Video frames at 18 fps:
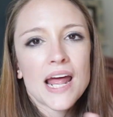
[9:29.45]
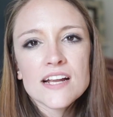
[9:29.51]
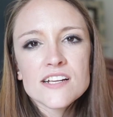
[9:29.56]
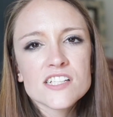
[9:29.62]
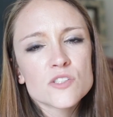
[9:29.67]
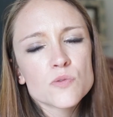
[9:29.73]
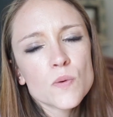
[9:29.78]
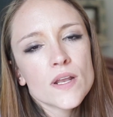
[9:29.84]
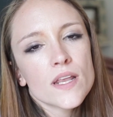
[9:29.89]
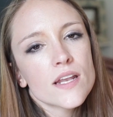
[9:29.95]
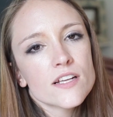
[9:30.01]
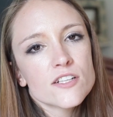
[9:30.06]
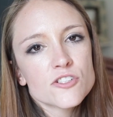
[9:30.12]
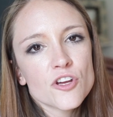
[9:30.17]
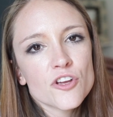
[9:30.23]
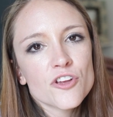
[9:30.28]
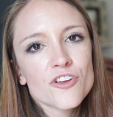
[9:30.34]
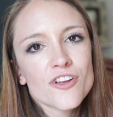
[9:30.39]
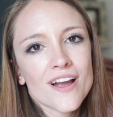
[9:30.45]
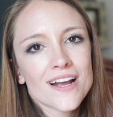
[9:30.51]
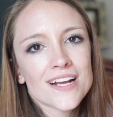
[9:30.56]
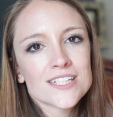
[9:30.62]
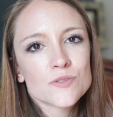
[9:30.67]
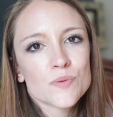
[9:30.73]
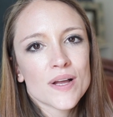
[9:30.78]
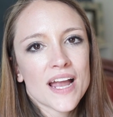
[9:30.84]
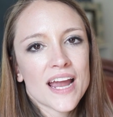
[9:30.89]
I just wanted to show you
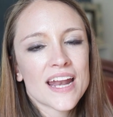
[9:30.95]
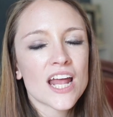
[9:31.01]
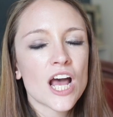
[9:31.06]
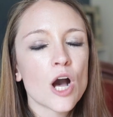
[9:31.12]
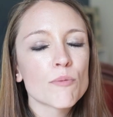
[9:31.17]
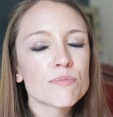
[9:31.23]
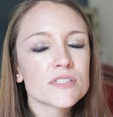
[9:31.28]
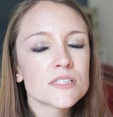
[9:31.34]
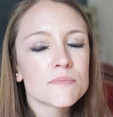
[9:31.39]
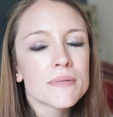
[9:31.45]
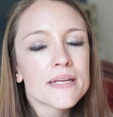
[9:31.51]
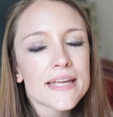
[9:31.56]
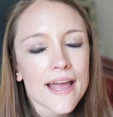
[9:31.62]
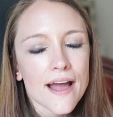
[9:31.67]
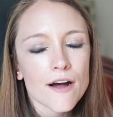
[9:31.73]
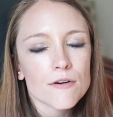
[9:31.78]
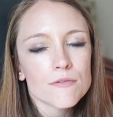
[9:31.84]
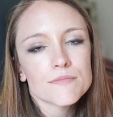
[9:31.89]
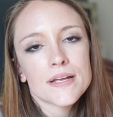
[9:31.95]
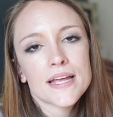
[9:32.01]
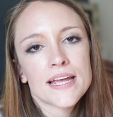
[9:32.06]
guys what kind of helps me out